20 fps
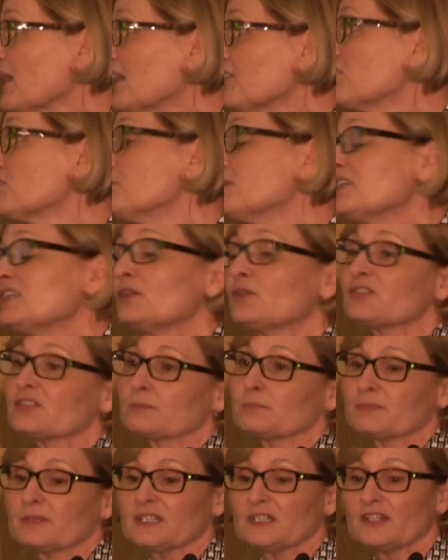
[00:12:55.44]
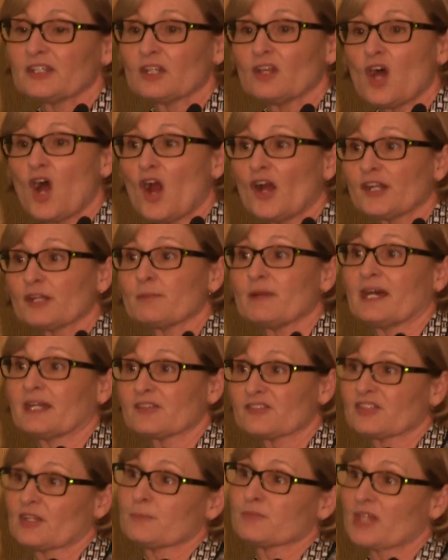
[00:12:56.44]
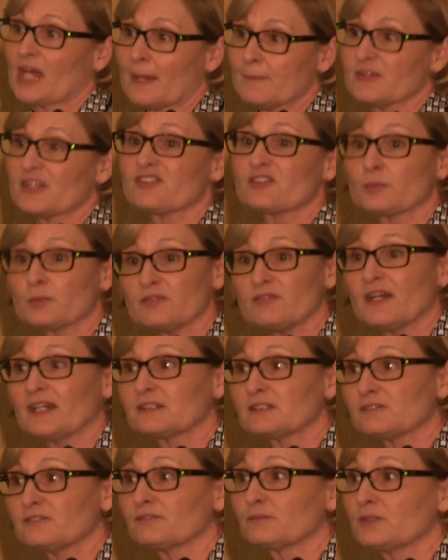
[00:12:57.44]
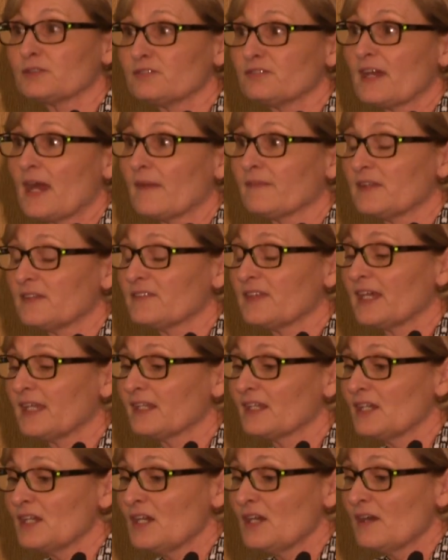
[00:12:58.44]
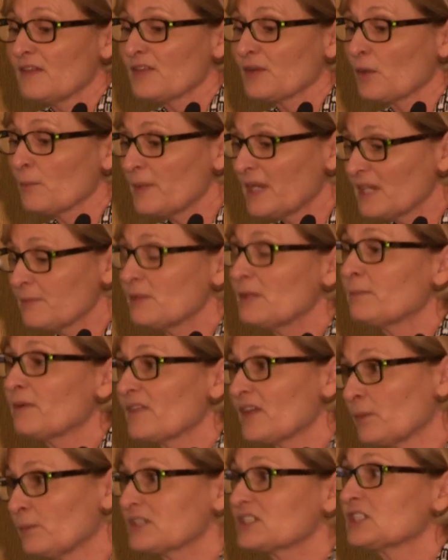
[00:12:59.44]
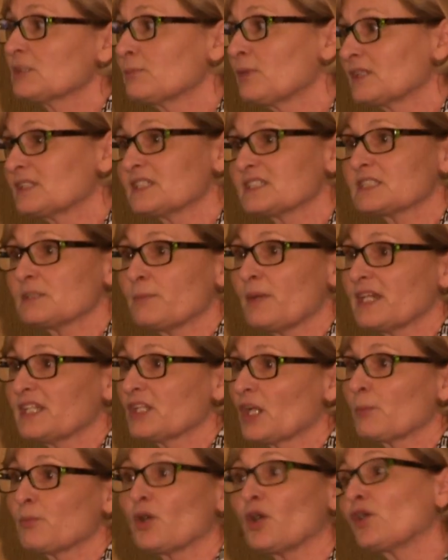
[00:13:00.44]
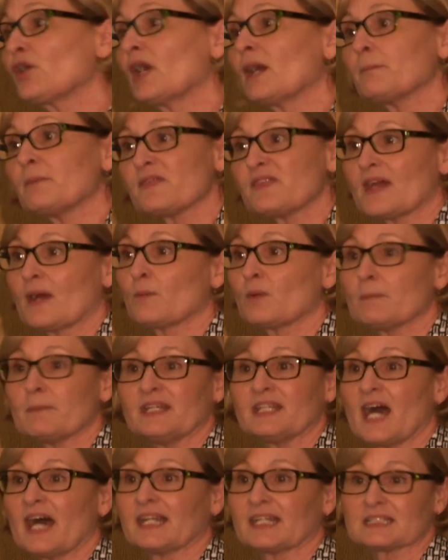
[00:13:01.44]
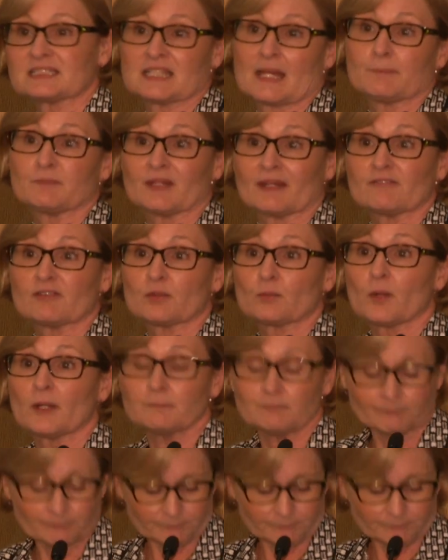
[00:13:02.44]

to be a little hard about it sometimes. That's what we've found that there are many people that wish to participate in our program, but that we may not accept everyone.